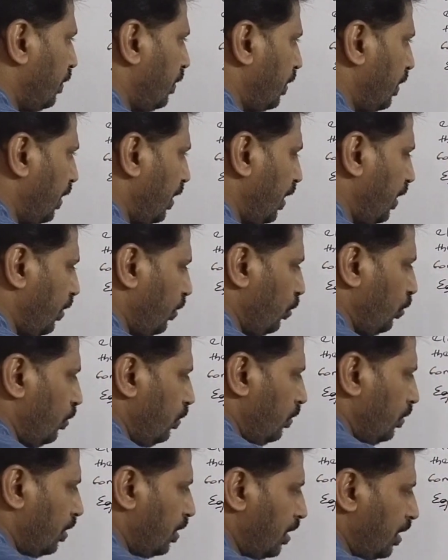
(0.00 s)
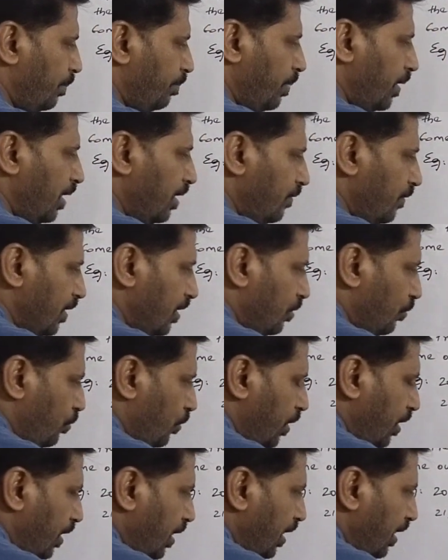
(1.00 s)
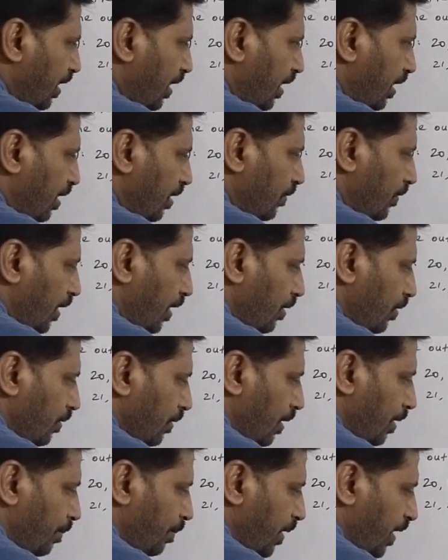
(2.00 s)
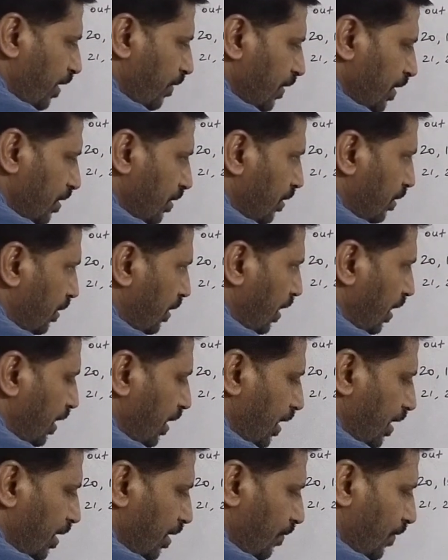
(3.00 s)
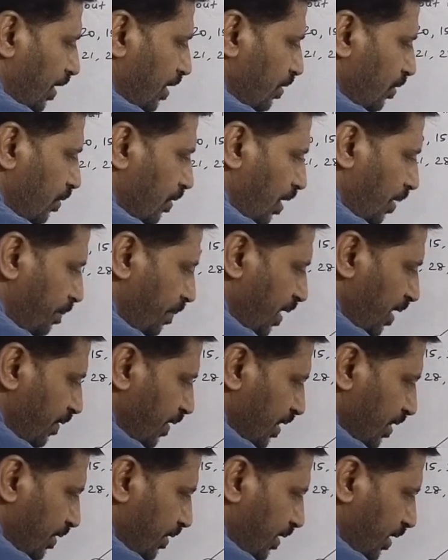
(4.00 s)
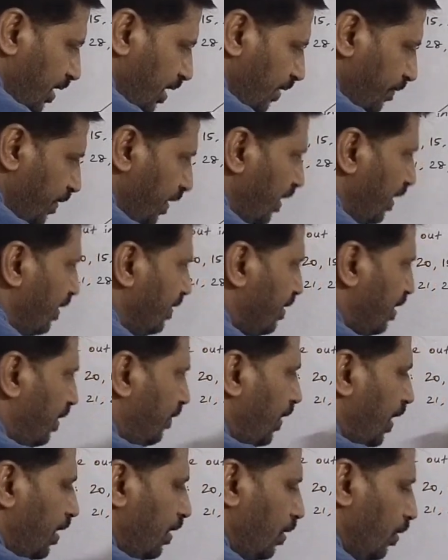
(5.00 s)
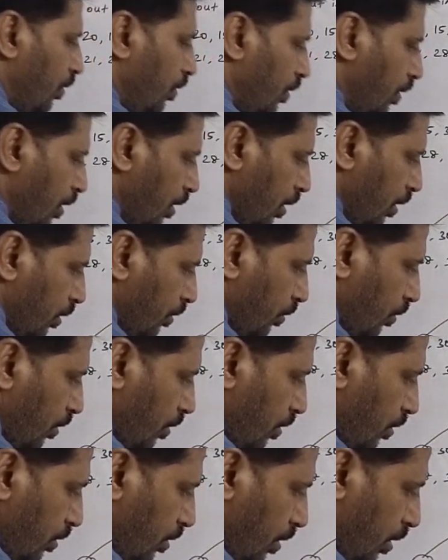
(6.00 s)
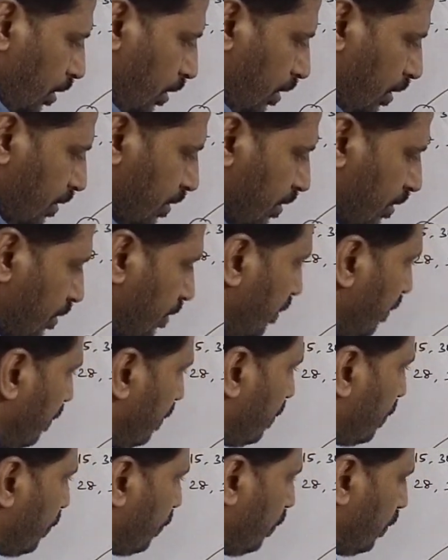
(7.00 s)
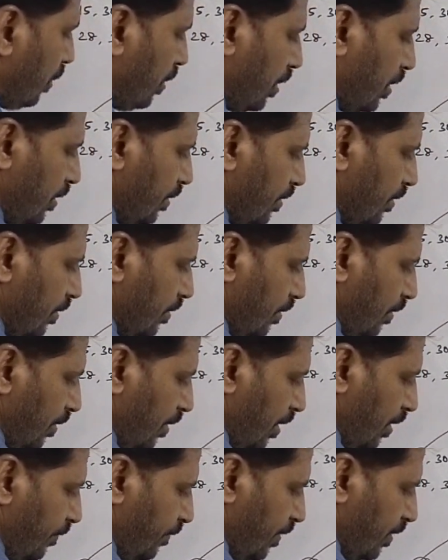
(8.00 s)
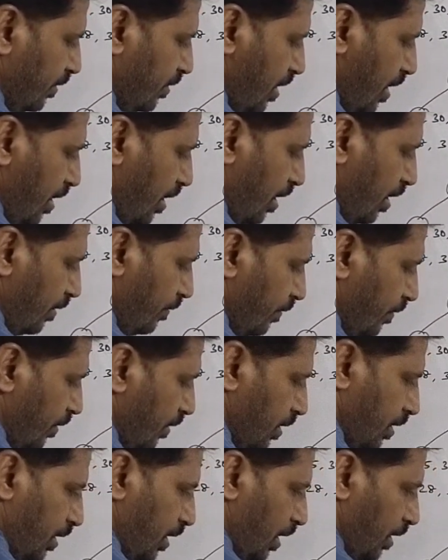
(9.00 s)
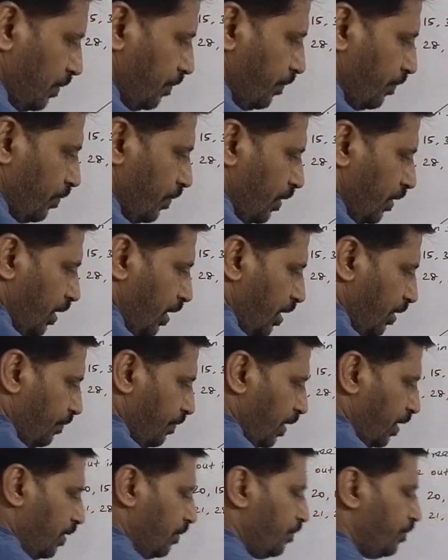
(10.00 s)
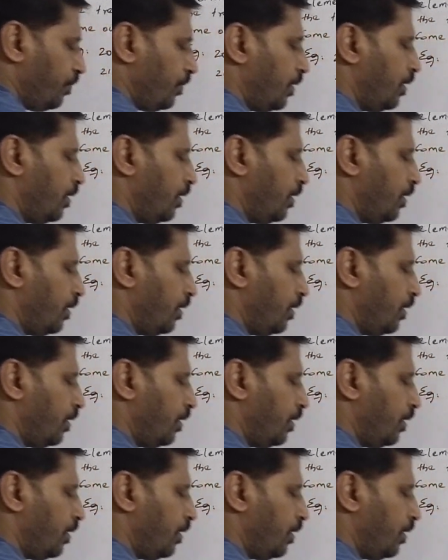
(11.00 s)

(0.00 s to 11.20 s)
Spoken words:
32, compare with 20 greater value, compare with 30 greater value, compare with 35 lesser value, so it is stored as left child of 30, 35.